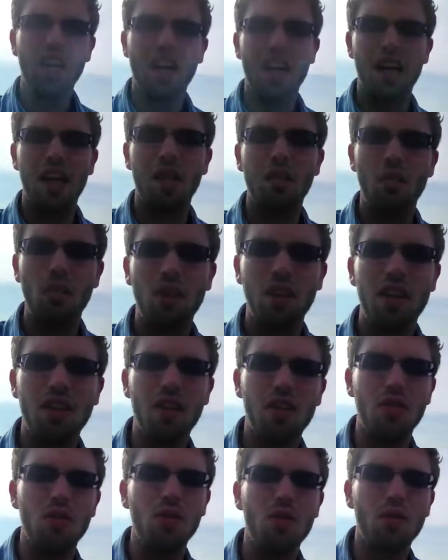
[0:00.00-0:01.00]
I am with
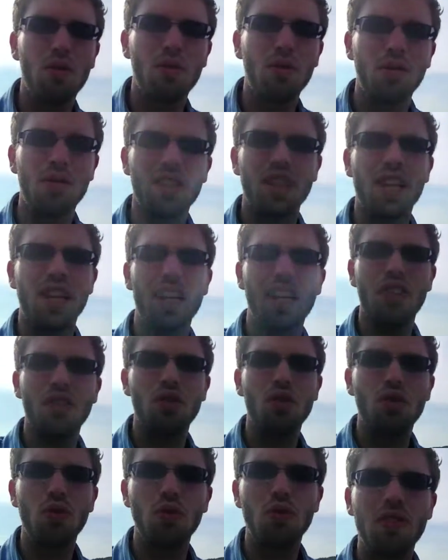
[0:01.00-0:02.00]
the Tutto Toscana
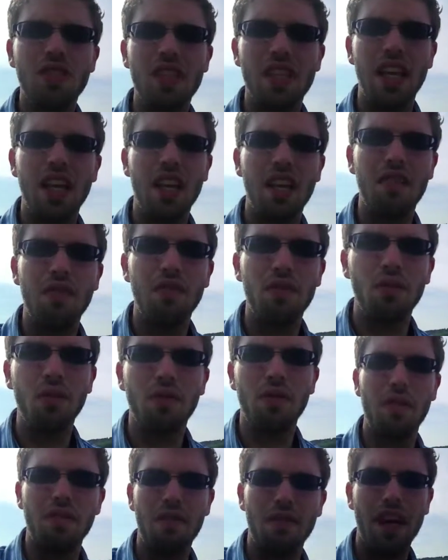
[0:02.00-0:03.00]
students and a few
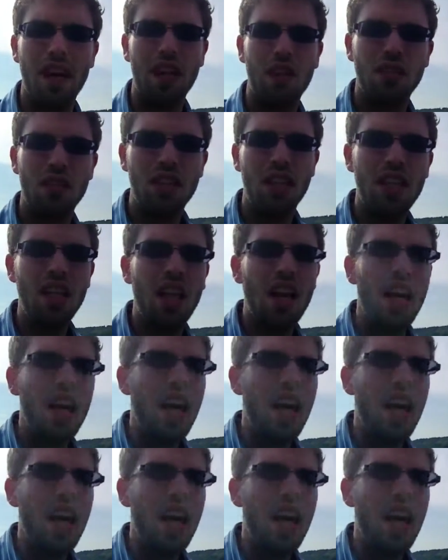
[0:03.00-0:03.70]
of the faculty,